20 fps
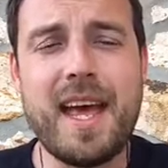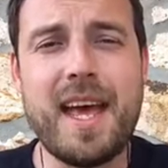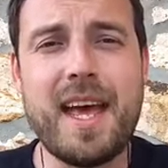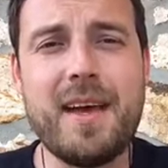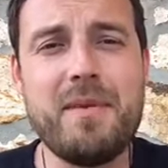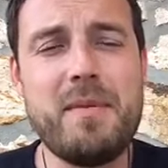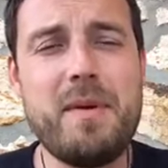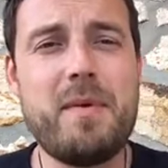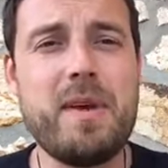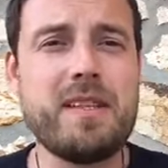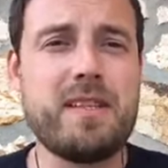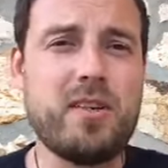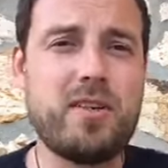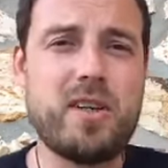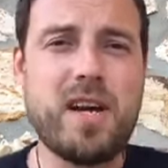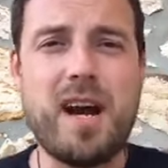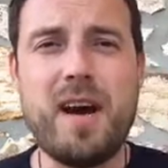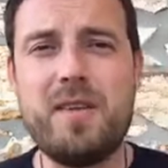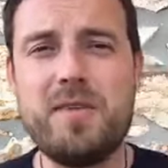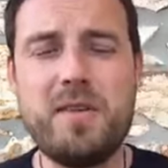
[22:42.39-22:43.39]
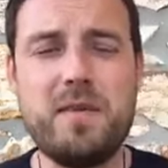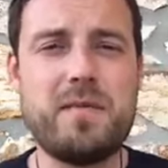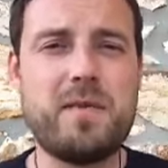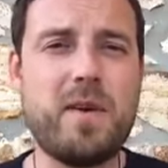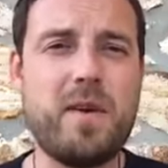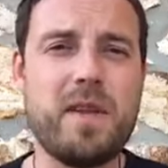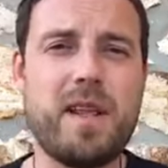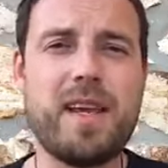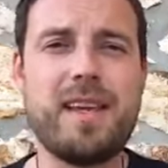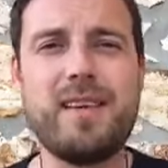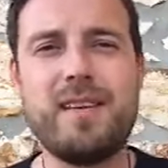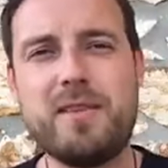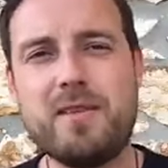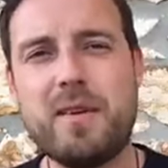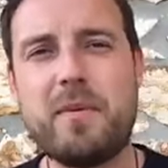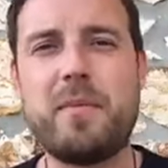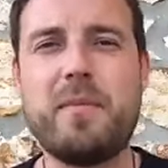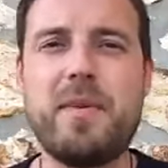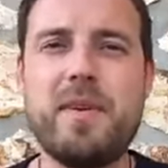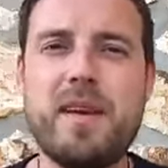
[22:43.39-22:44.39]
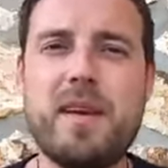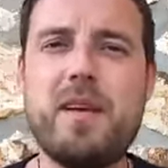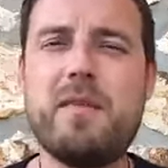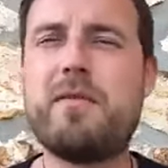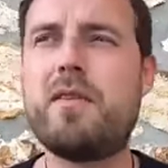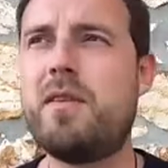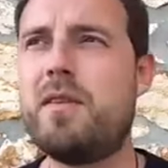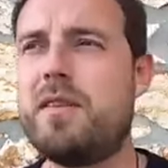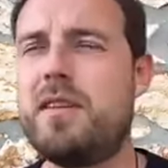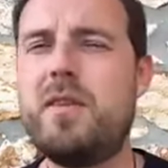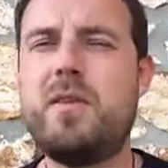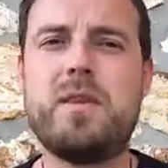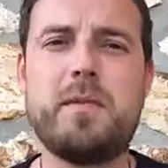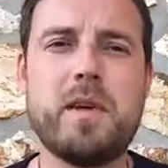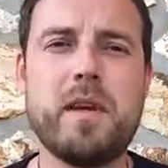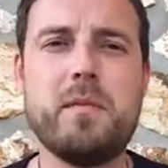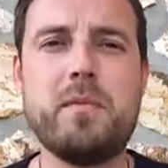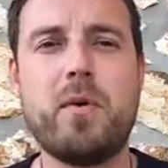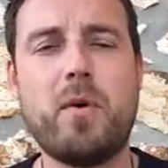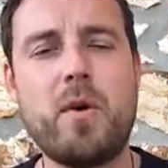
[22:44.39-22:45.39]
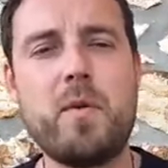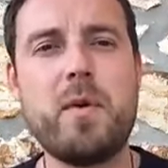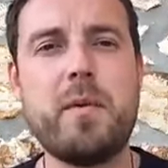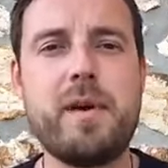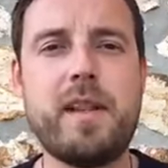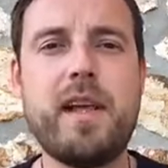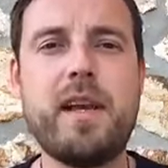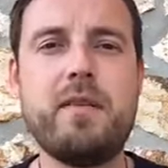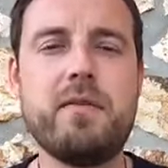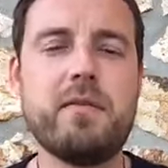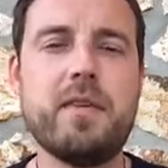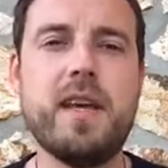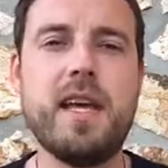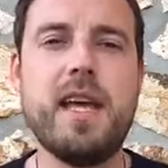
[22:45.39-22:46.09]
maybe as a child you felt like, you know, I'm here for, to do something important in my life